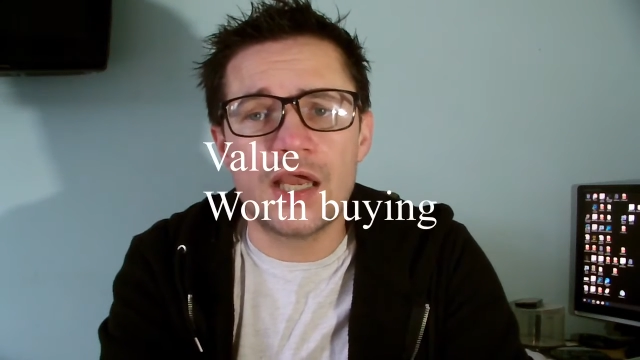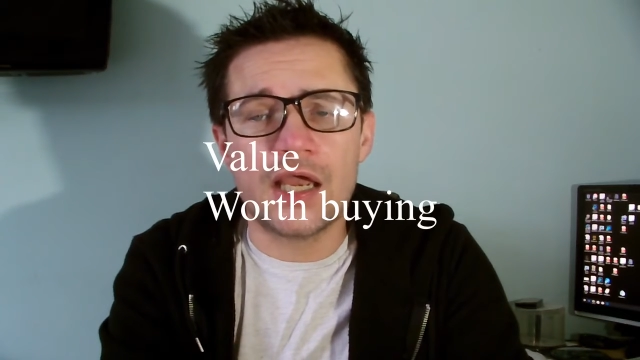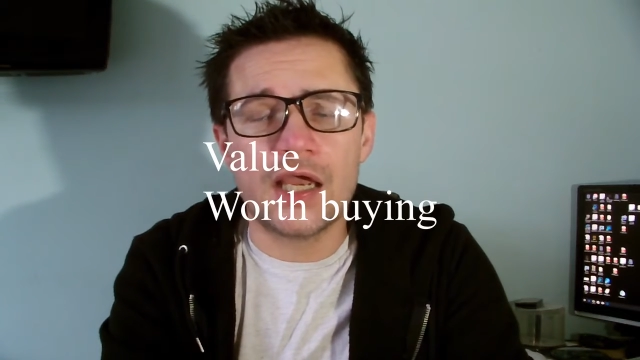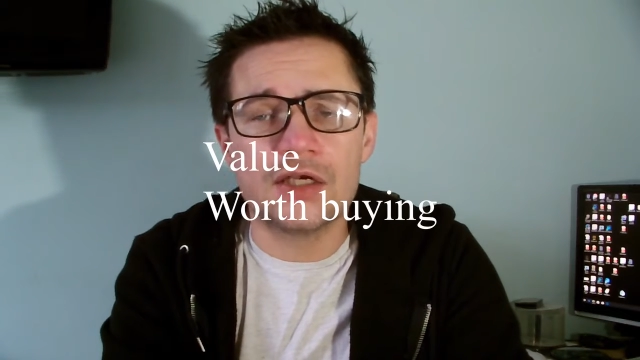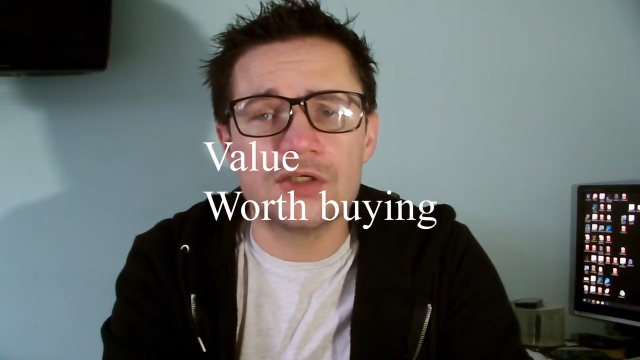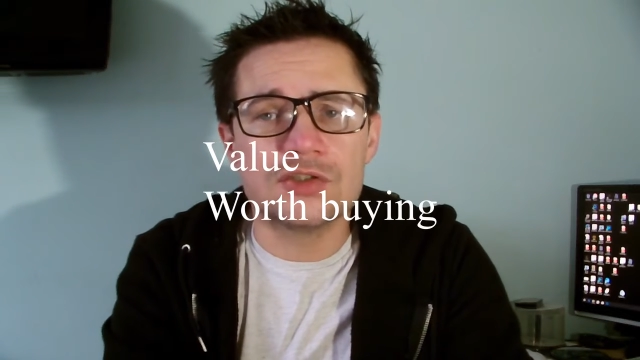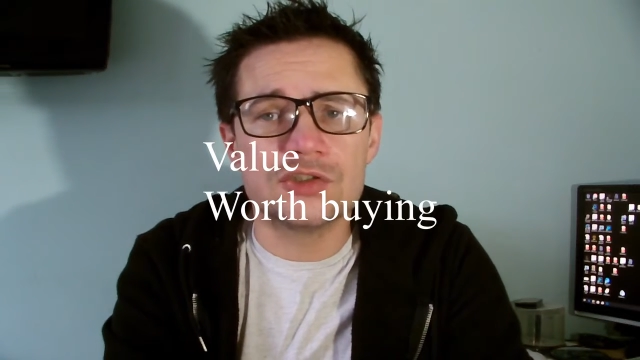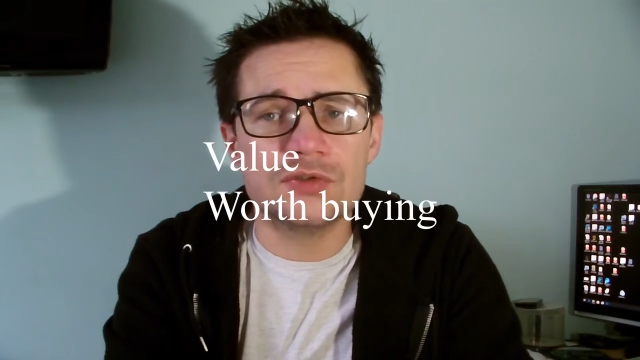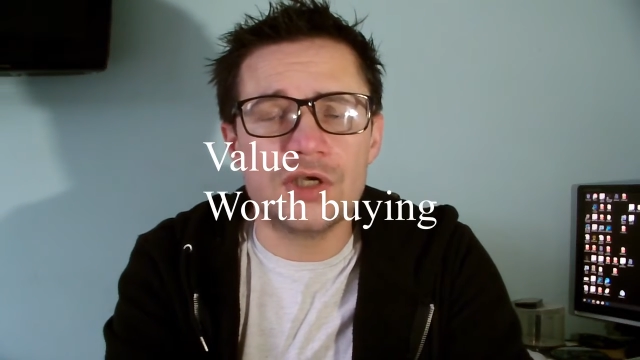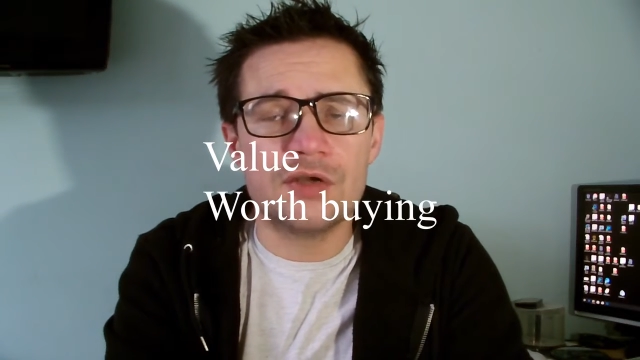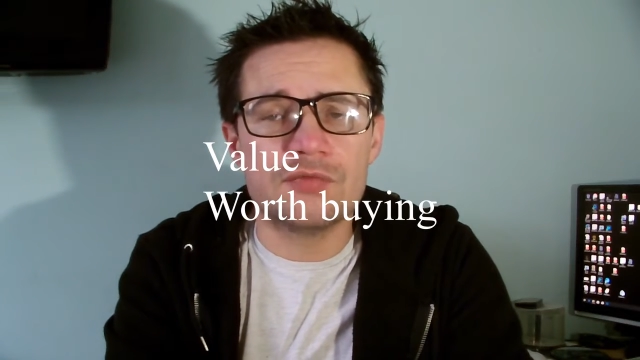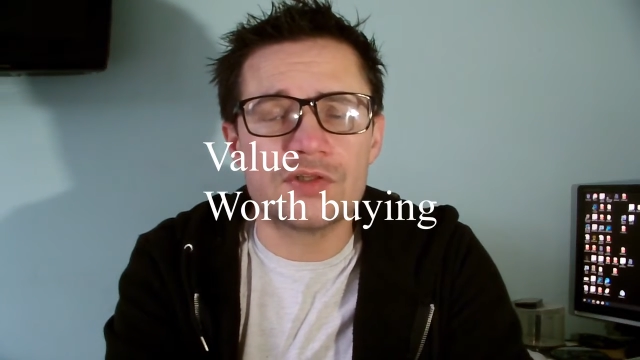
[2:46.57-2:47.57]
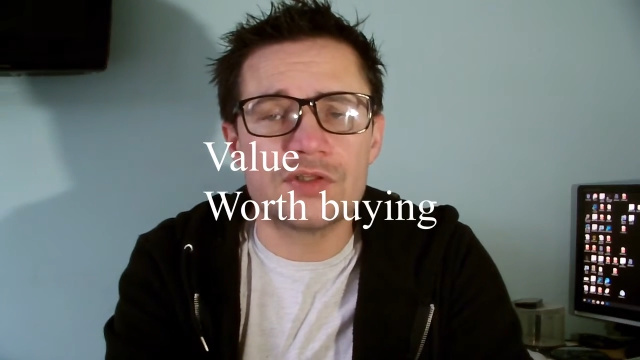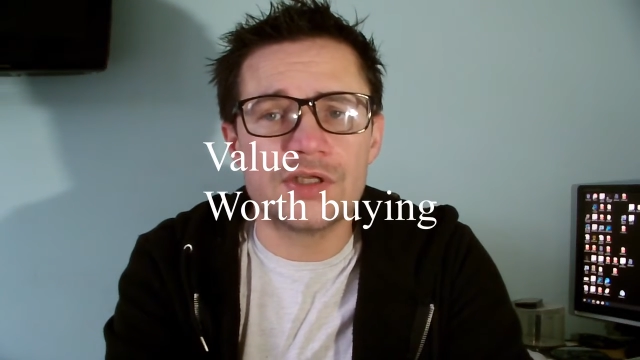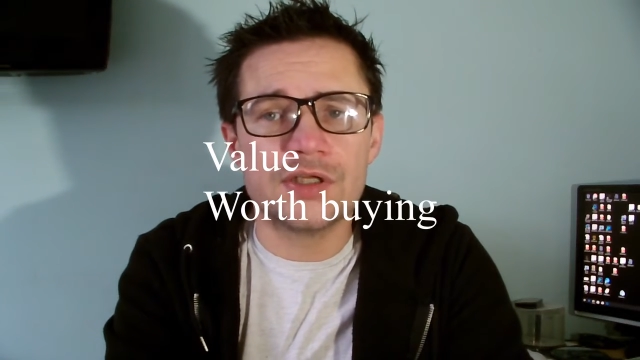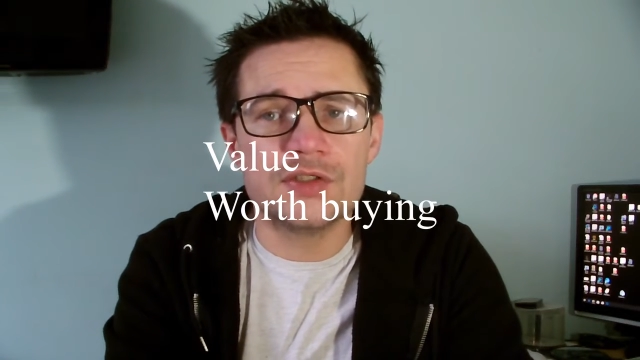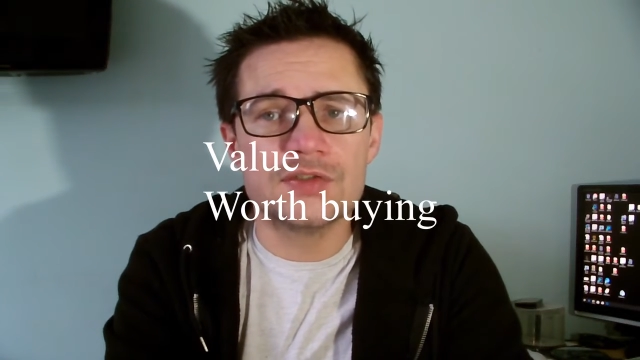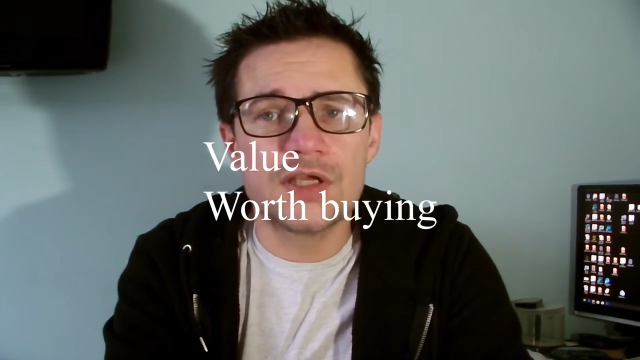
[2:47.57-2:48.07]
and do other
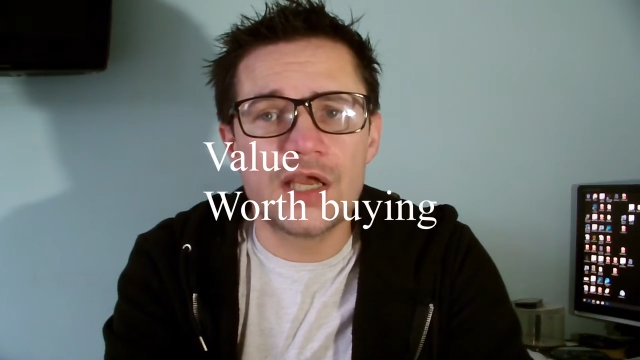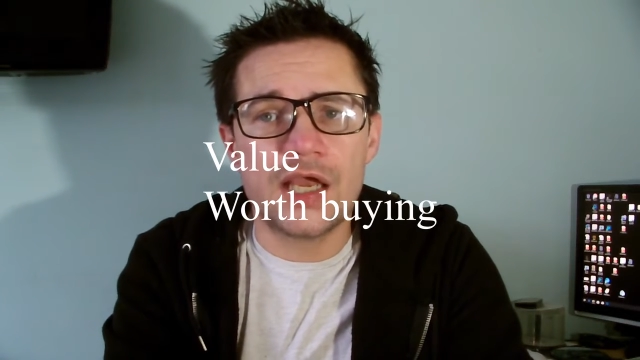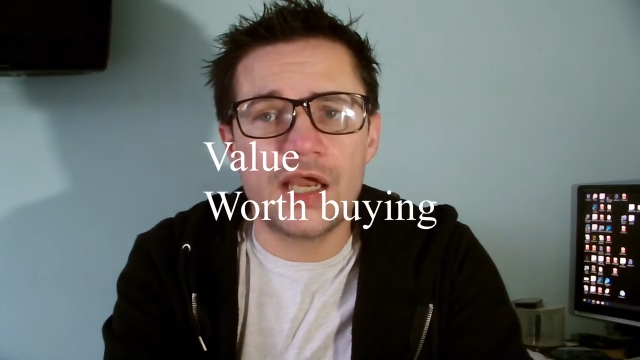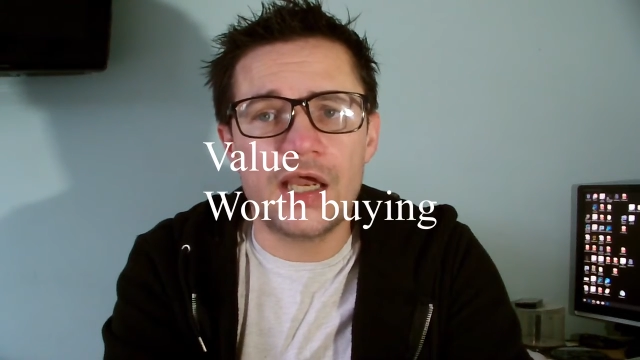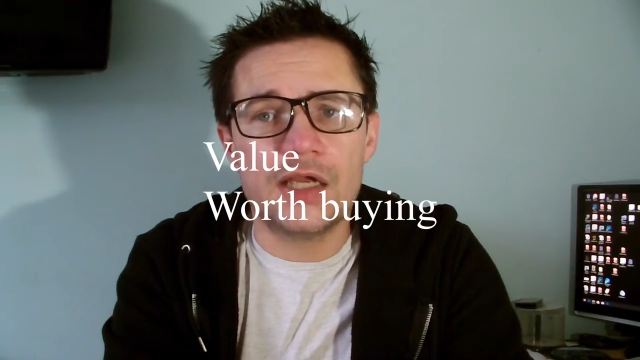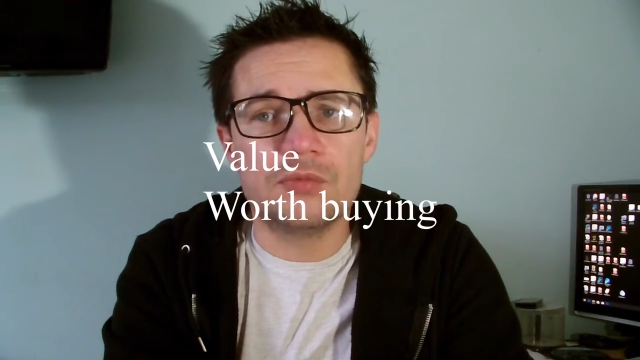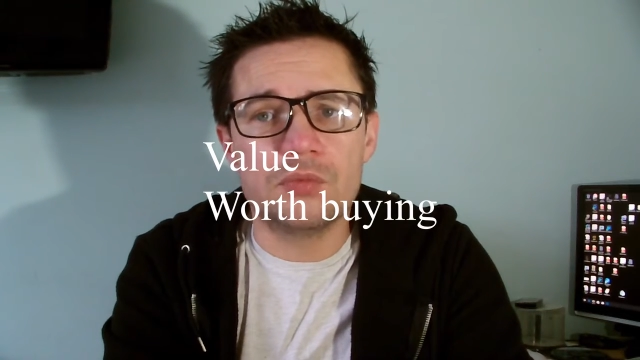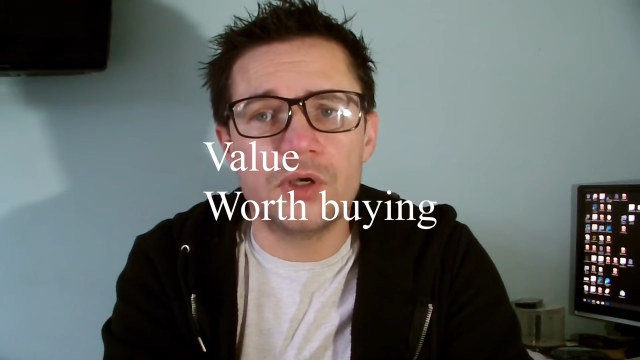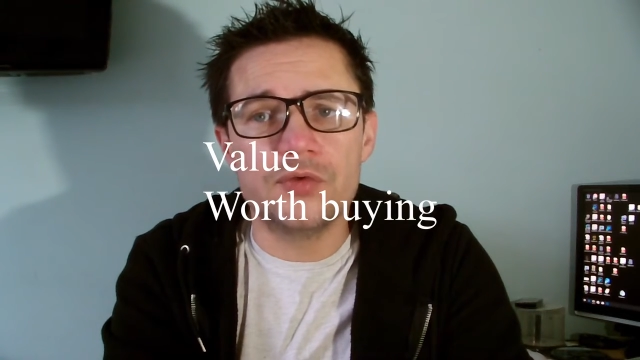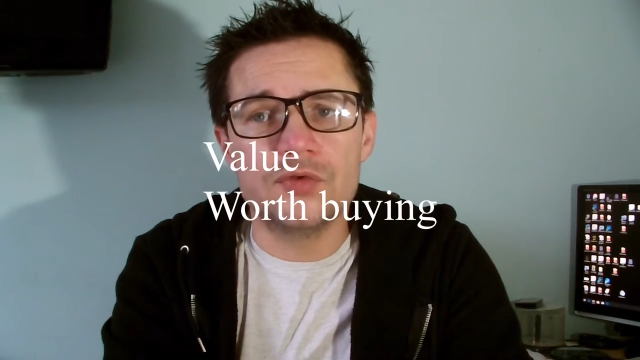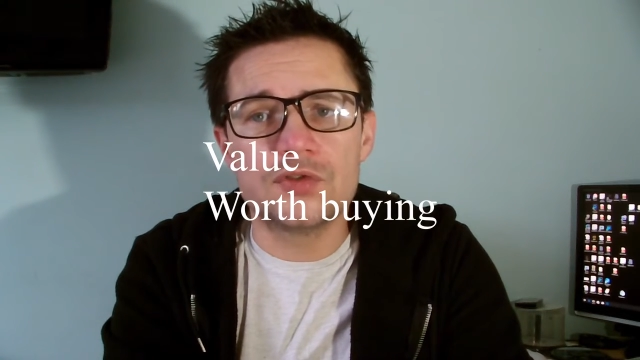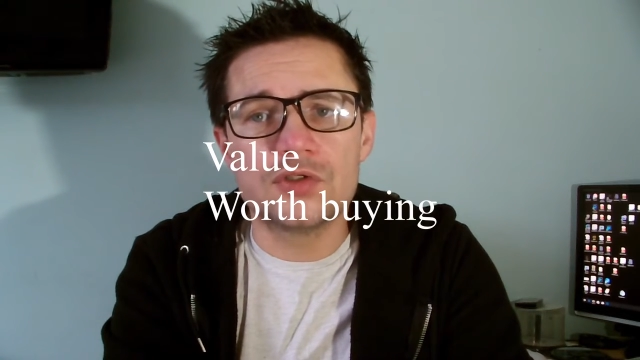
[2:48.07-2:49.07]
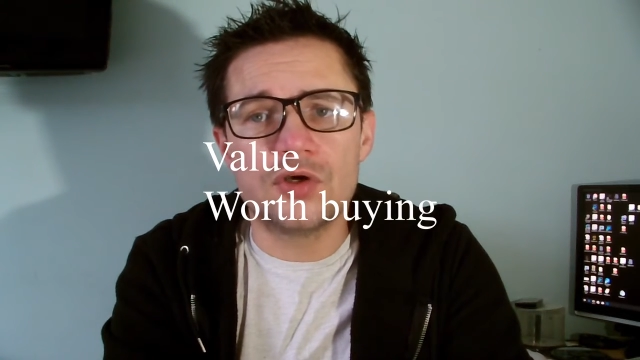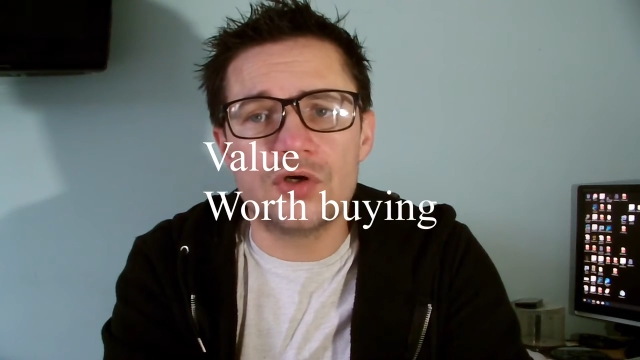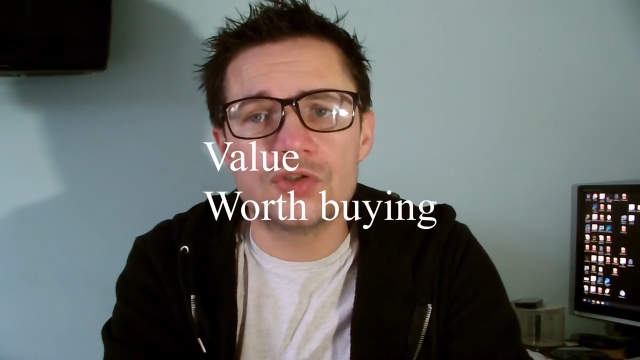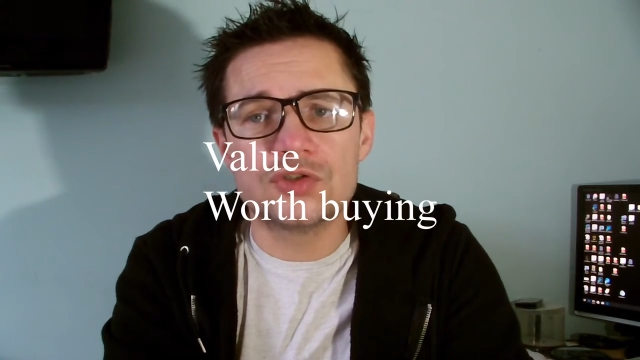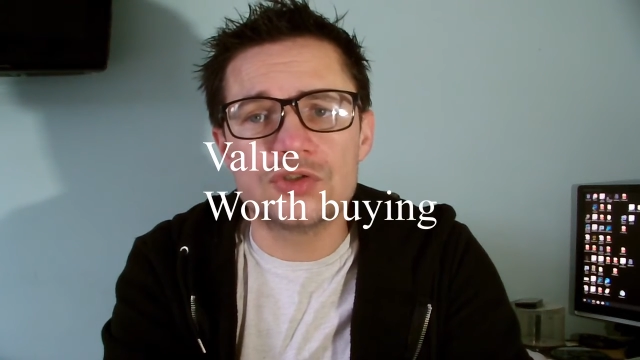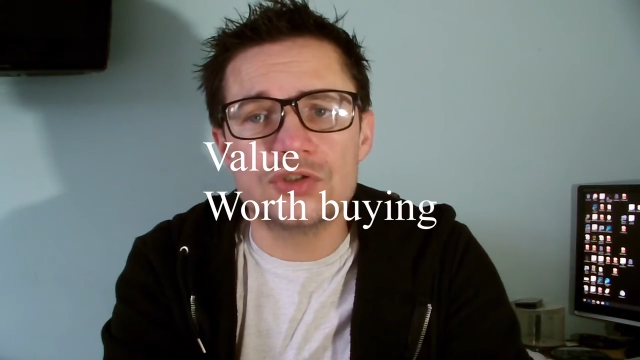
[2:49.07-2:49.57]
things and won't
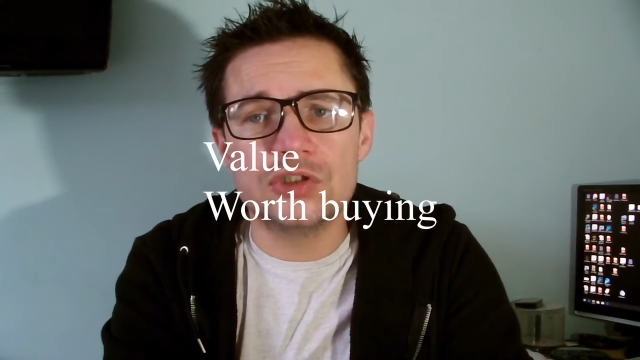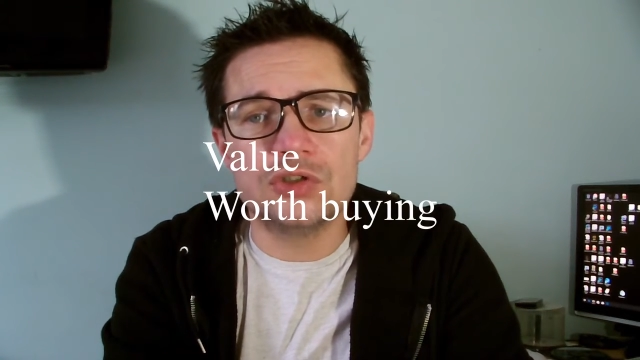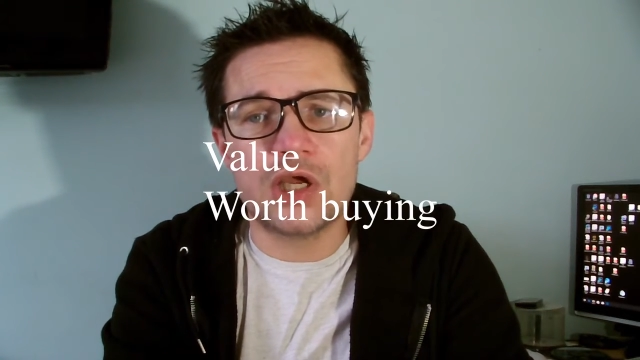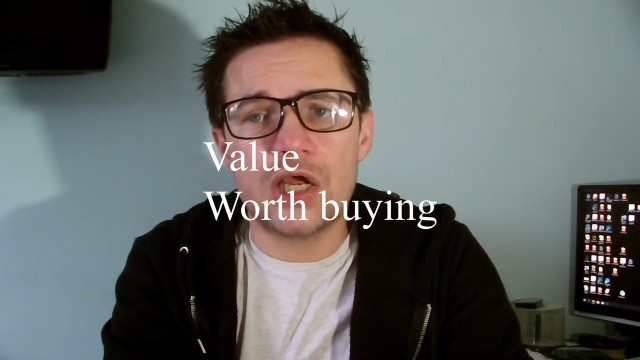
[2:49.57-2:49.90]
cost you